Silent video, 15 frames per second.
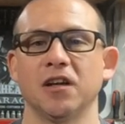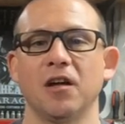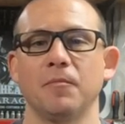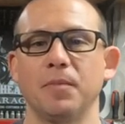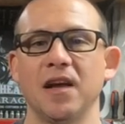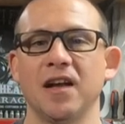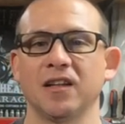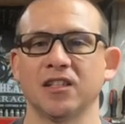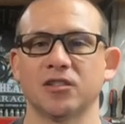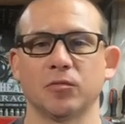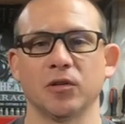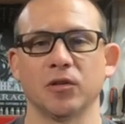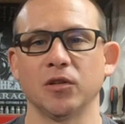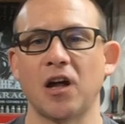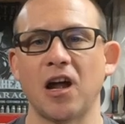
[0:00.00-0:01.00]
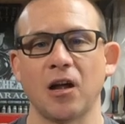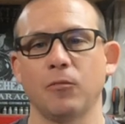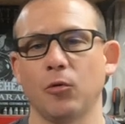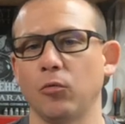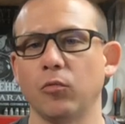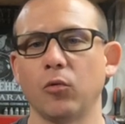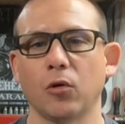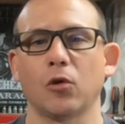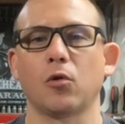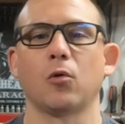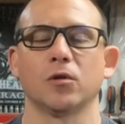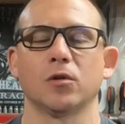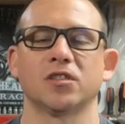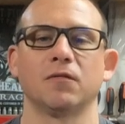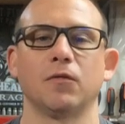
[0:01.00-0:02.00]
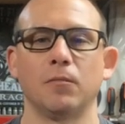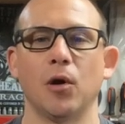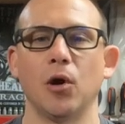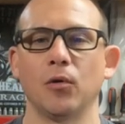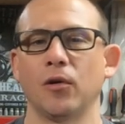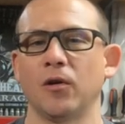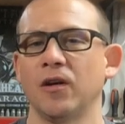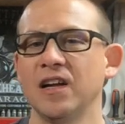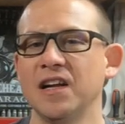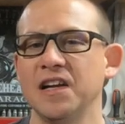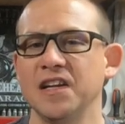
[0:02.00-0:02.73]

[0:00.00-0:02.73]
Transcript: of being this reliable workhorse of a motor